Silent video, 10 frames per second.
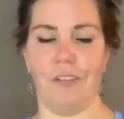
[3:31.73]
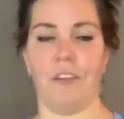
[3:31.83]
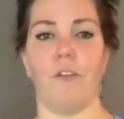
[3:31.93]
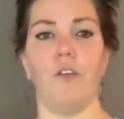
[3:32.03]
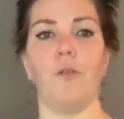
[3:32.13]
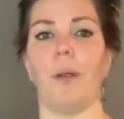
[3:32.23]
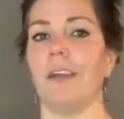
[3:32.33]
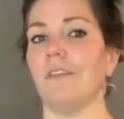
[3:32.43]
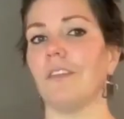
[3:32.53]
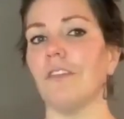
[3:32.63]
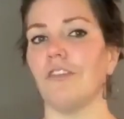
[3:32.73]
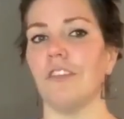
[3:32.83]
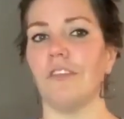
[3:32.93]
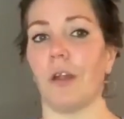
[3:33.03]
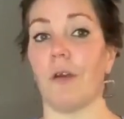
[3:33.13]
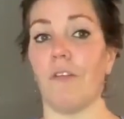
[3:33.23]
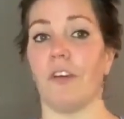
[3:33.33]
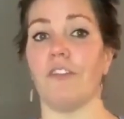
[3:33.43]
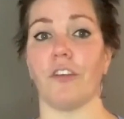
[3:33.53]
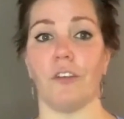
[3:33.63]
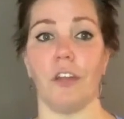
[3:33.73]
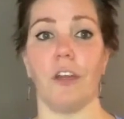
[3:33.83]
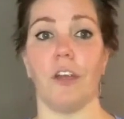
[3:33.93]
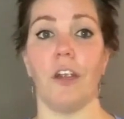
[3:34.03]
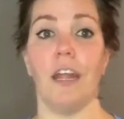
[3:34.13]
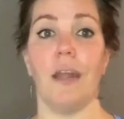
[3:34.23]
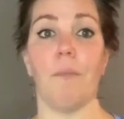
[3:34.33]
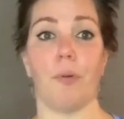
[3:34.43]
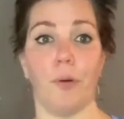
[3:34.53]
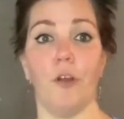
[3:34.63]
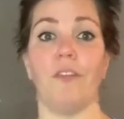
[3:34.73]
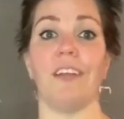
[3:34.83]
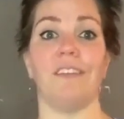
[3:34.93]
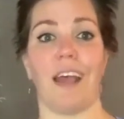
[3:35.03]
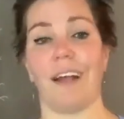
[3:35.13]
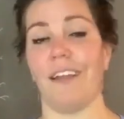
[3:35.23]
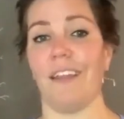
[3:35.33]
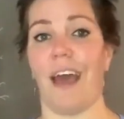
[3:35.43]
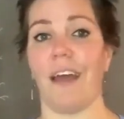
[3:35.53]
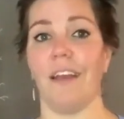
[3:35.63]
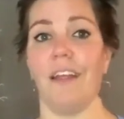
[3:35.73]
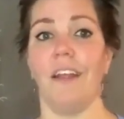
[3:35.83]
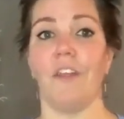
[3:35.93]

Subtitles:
And the food pairing solutions I referenced earlier proved exactly that.